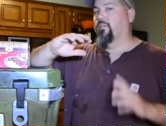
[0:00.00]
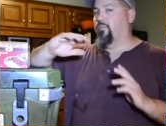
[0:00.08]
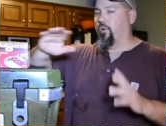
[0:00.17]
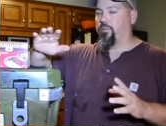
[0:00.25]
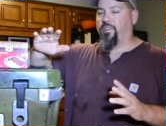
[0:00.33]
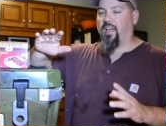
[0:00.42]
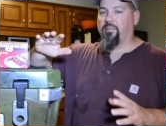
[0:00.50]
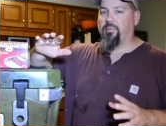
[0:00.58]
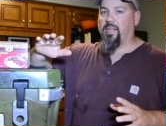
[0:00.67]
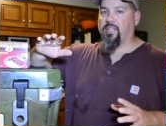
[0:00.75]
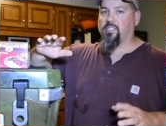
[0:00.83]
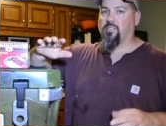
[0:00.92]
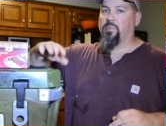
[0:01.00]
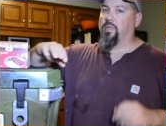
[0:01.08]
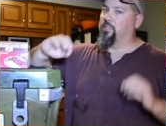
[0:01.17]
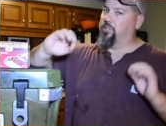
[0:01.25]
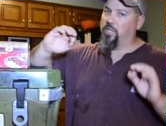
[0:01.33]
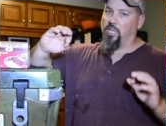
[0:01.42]
45 minutes has
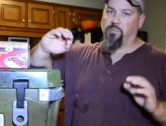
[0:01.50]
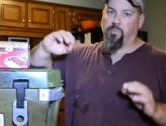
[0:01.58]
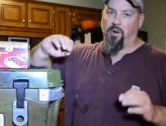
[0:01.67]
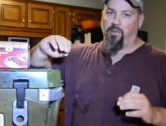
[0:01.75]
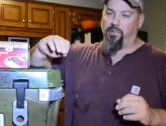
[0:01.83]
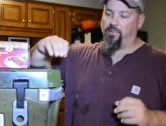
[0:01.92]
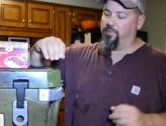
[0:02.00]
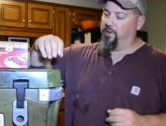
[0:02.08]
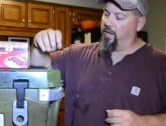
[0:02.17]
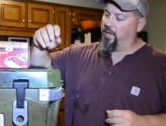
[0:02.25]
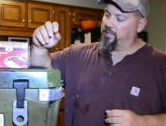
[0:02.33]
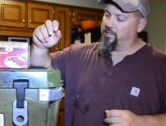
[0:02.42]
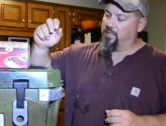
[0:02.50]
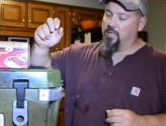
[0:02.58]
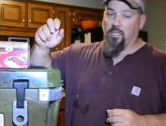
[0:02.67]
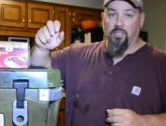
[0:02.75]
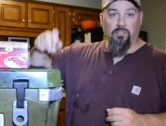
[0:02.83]
been just perfect for us.